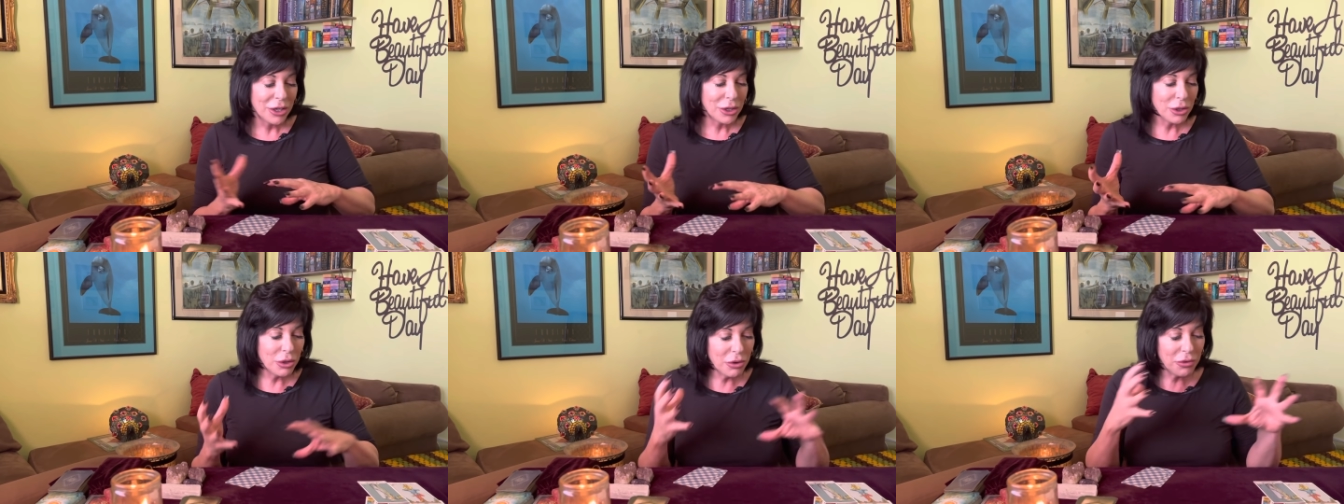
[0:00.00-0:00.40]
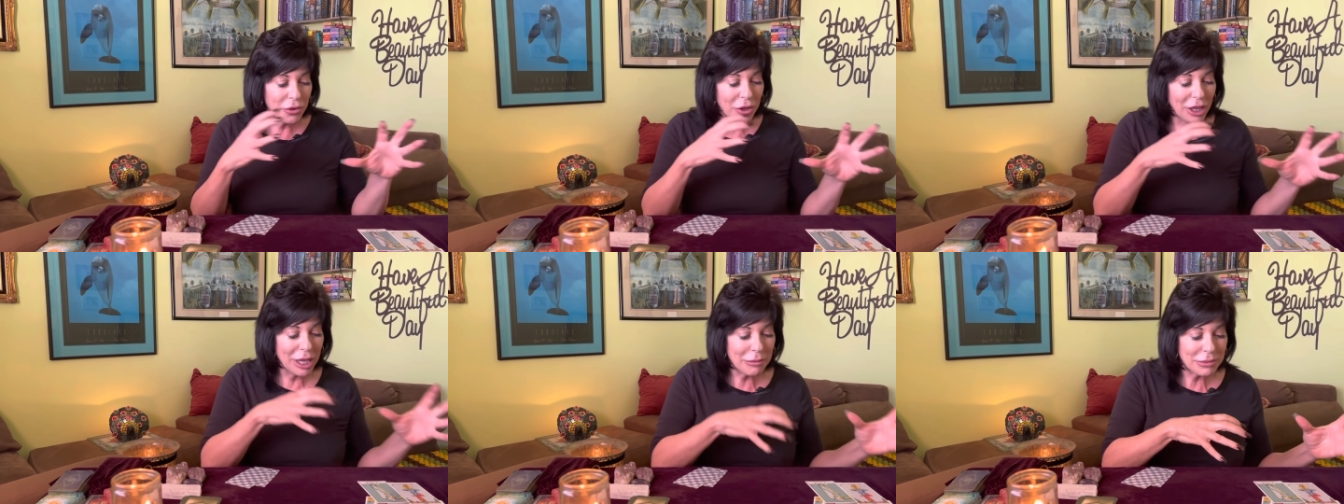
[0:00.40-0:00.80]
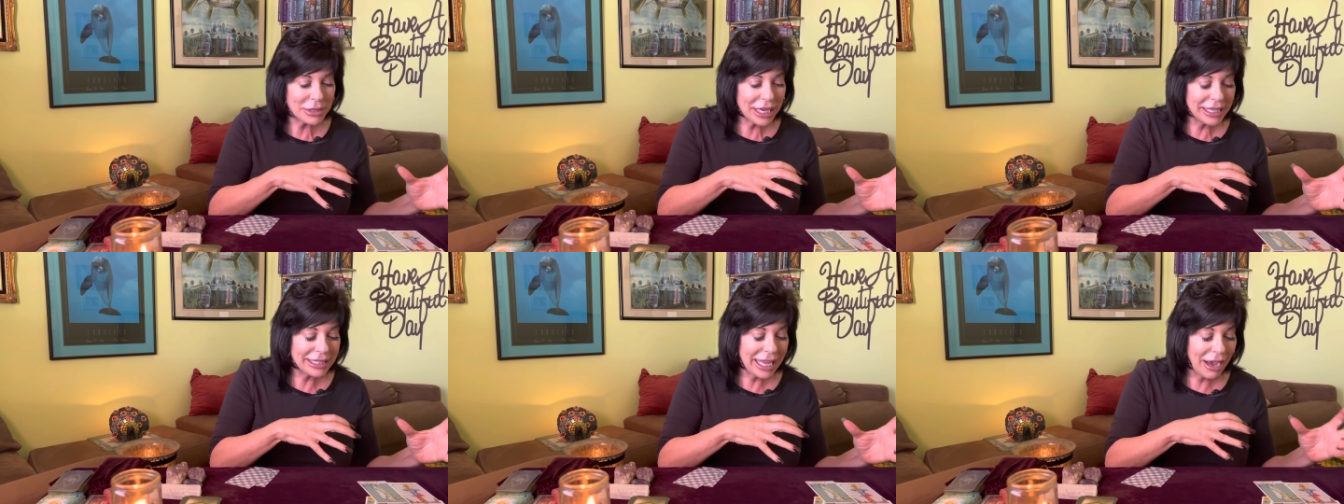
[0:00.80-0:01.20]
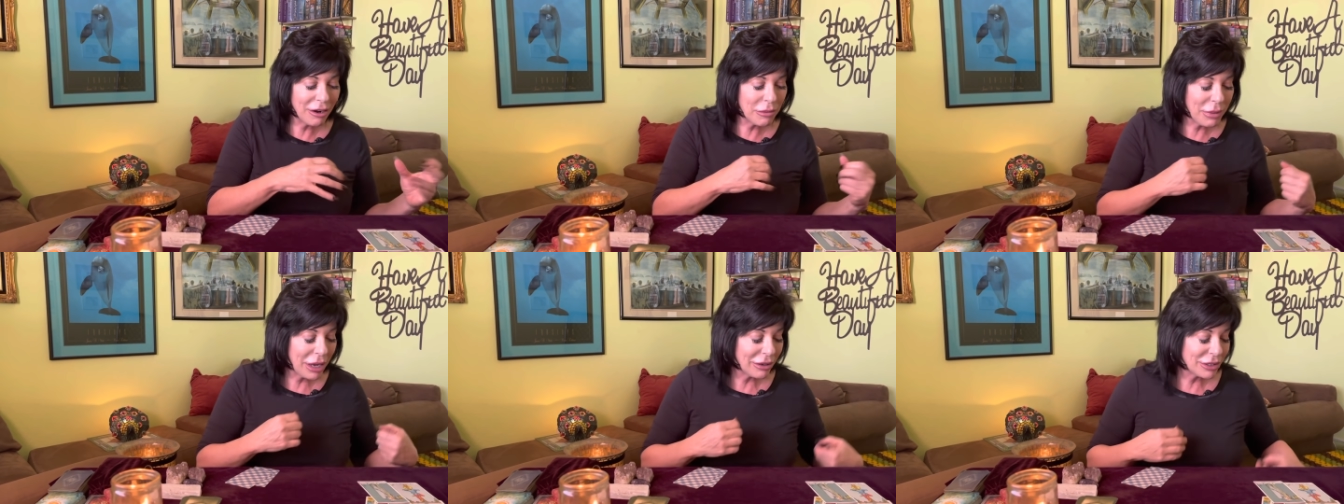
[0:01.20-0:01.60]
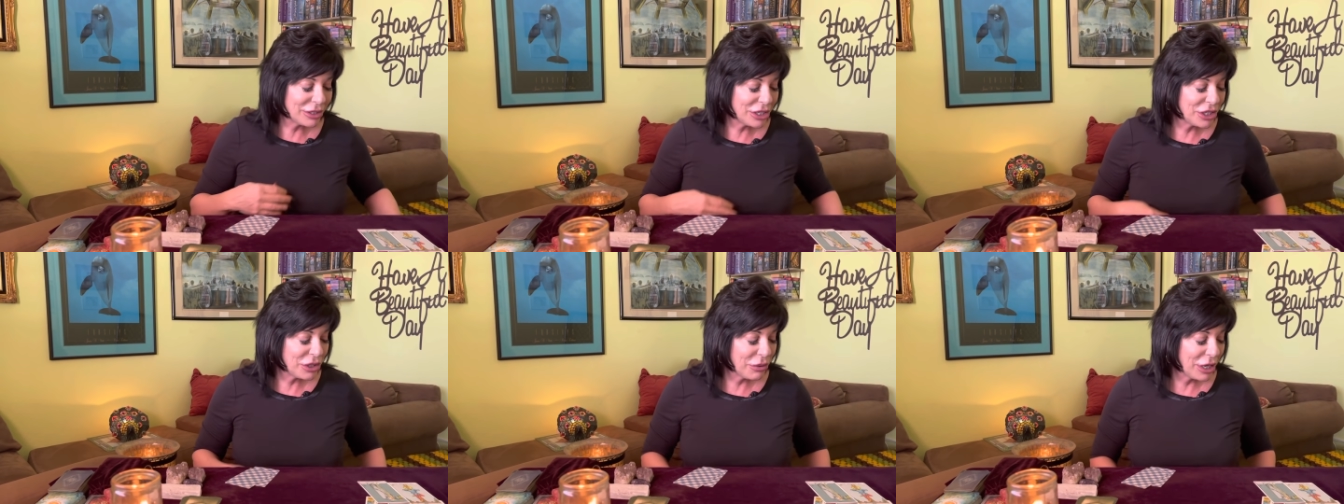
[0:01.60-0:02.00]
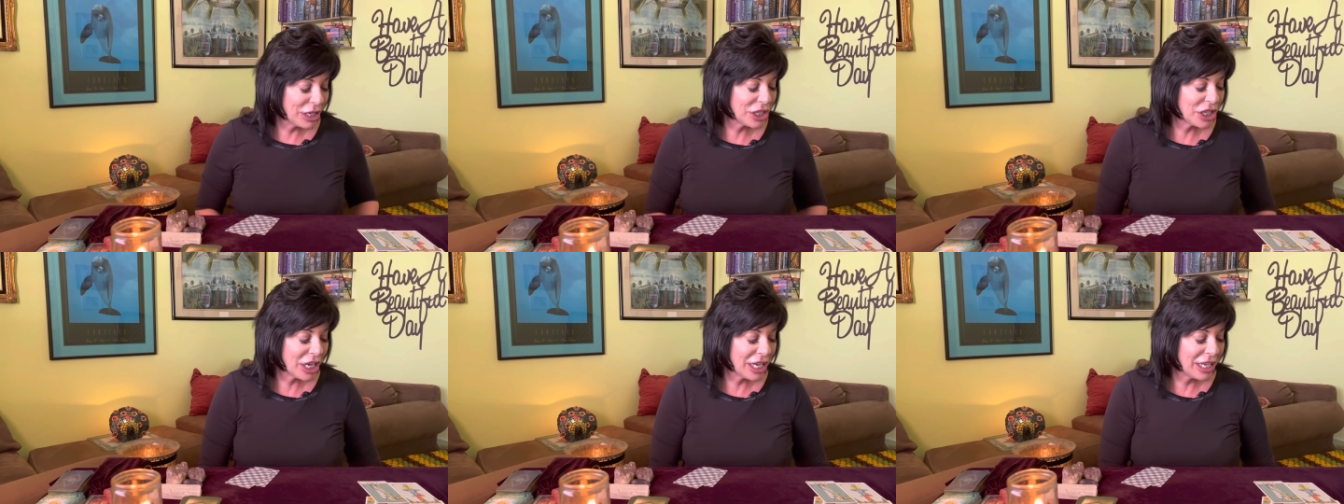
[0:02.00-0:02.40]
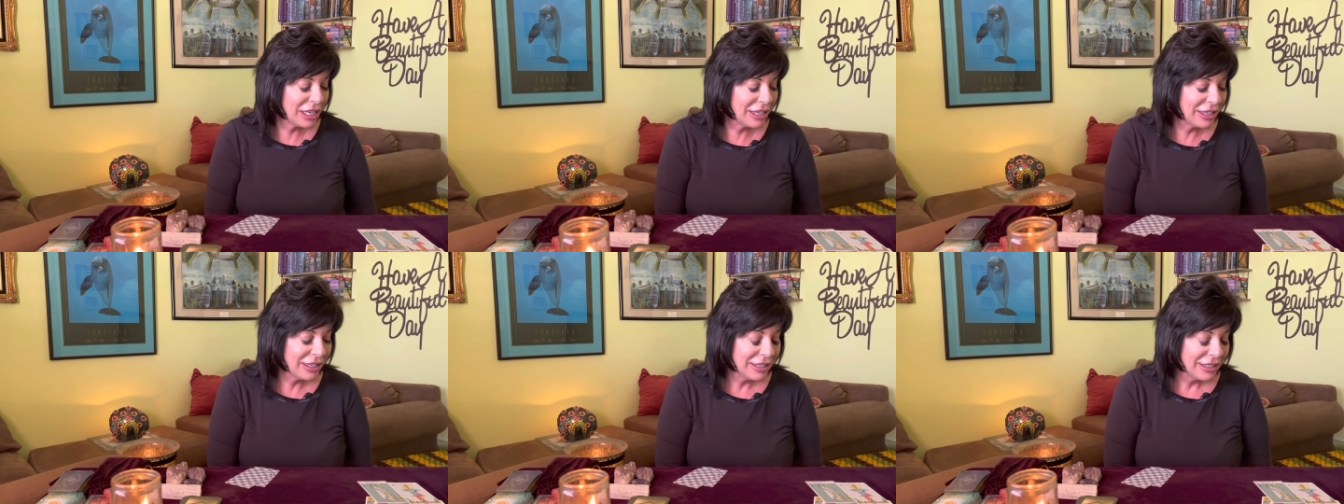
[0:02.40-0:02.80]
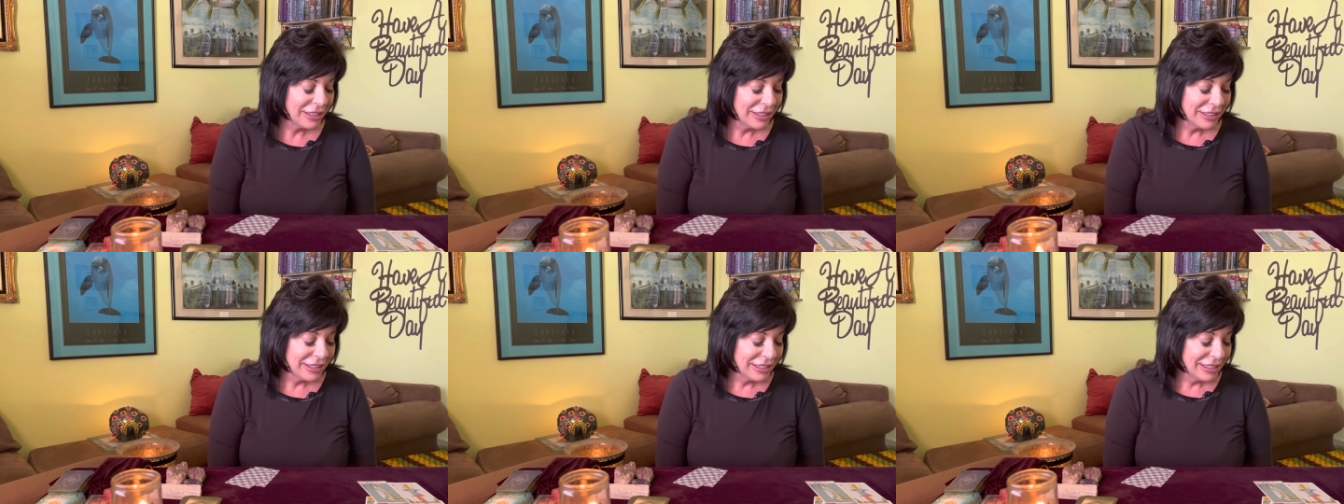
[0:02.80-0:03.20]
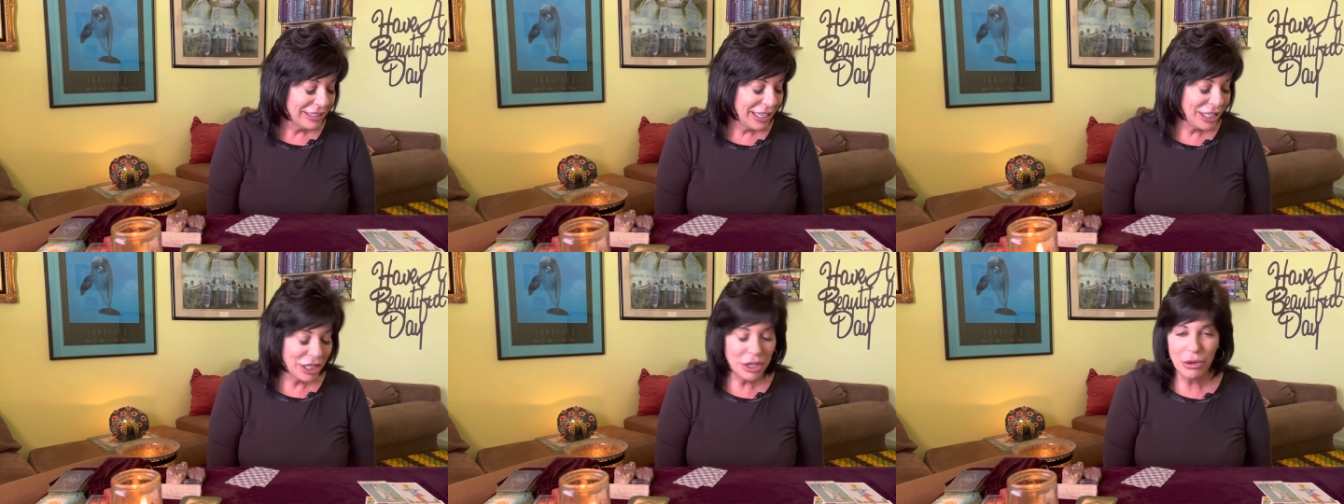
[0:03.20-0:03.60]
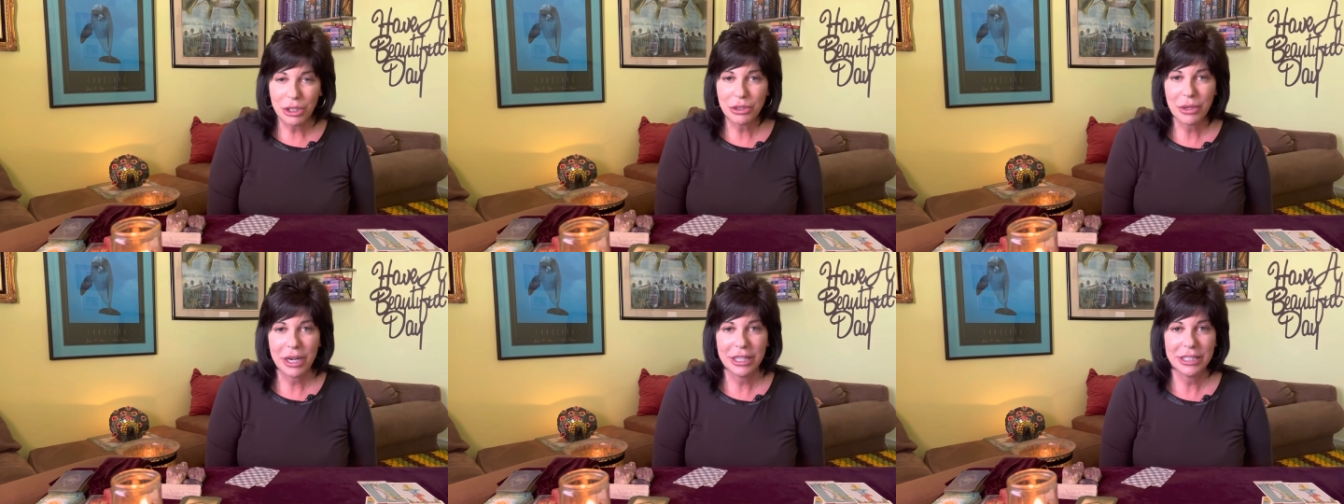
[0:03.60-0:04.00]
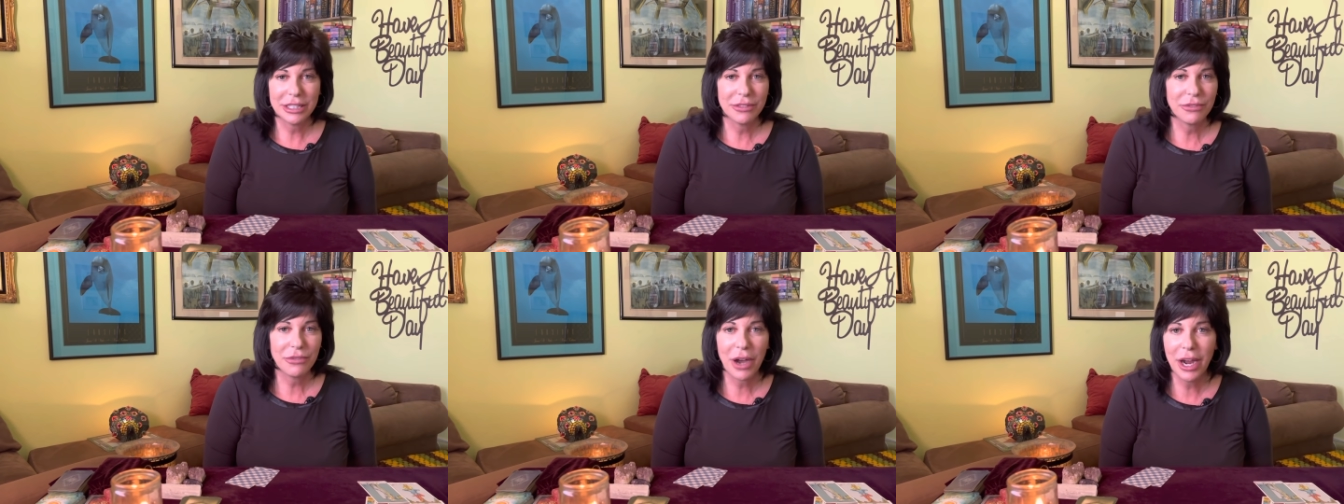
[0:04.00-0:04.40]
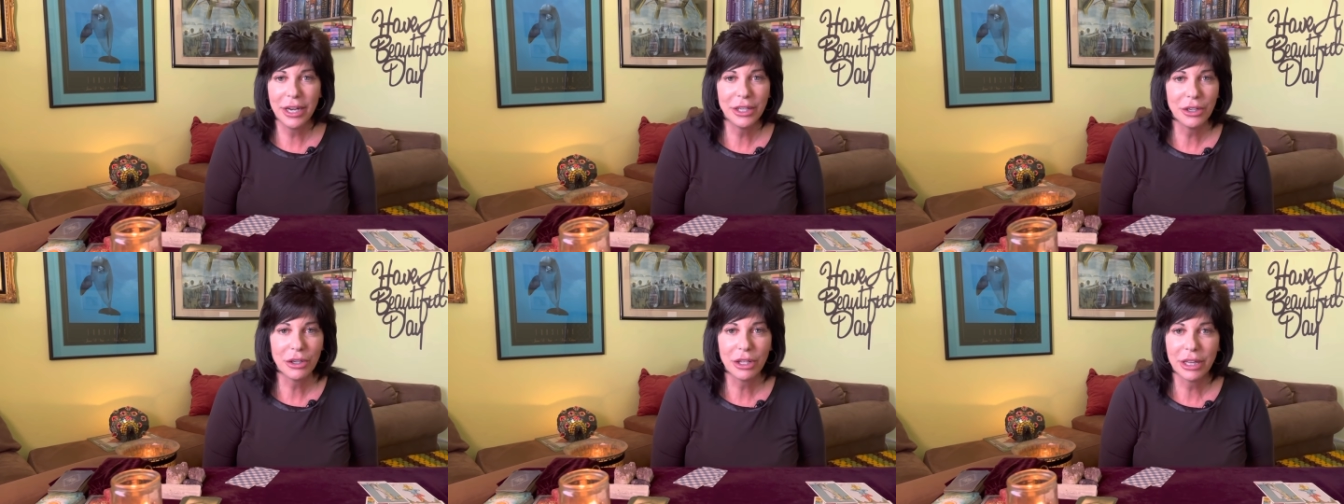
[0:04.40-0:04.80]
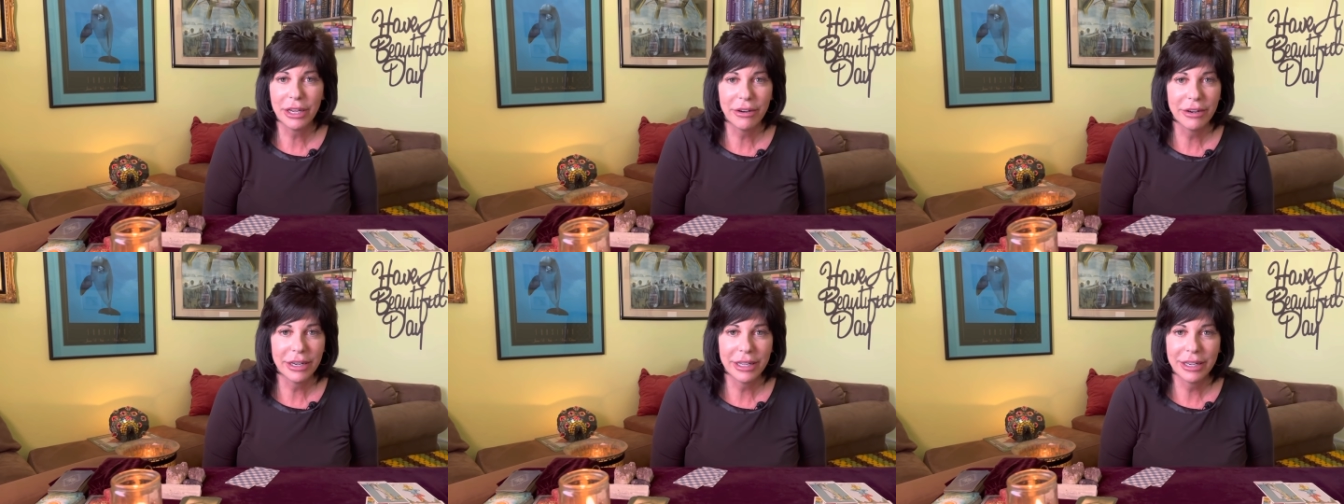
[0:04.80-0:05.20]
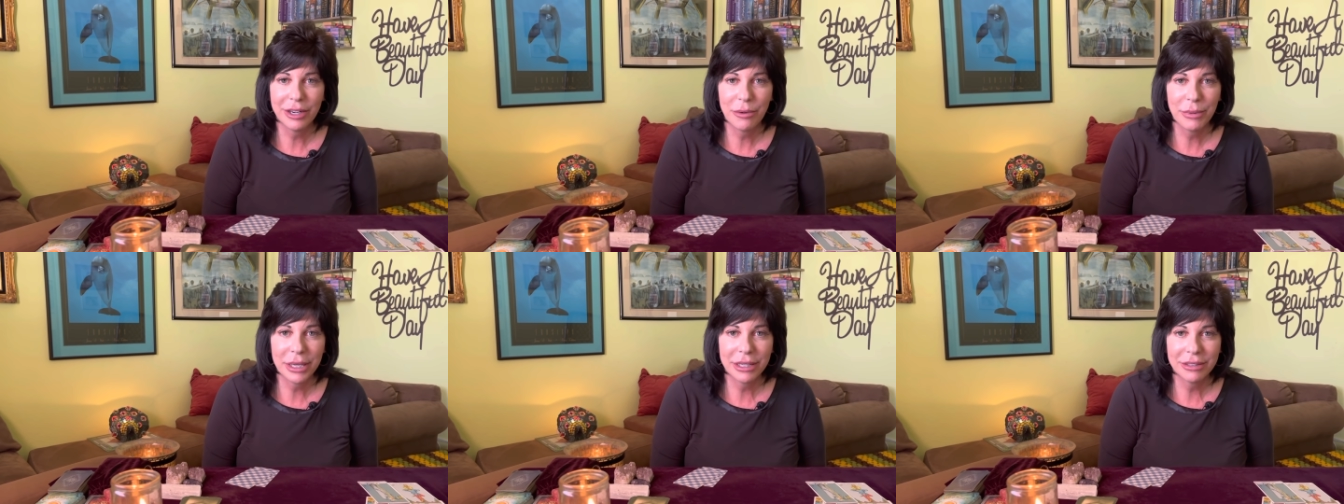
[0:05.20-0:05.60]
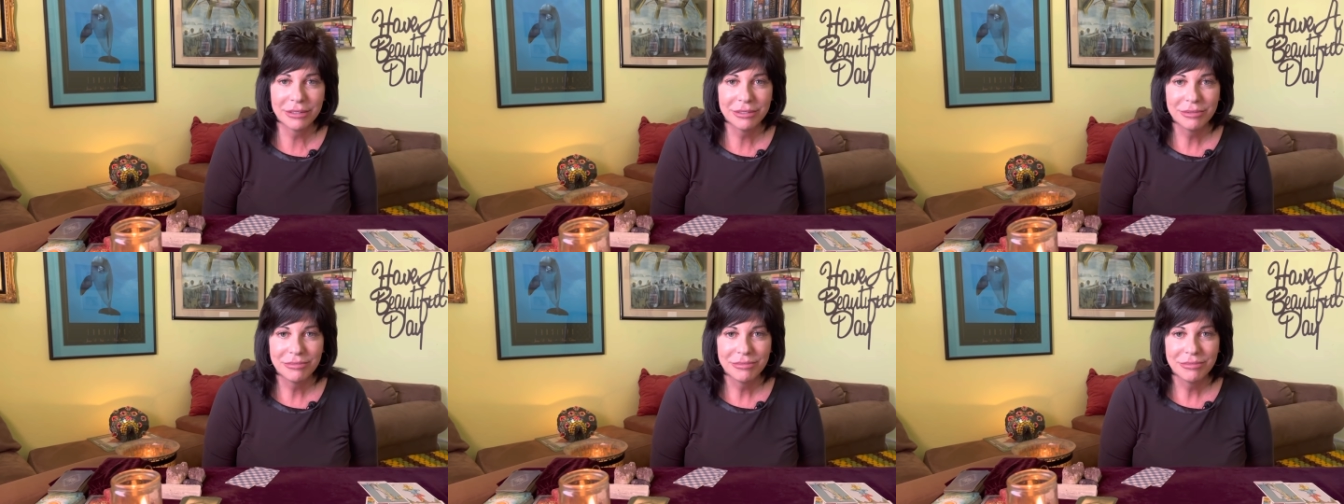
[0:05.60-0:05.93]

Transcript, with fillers: You feel upside down about a situation, and you are trying to just find your clarity here, man.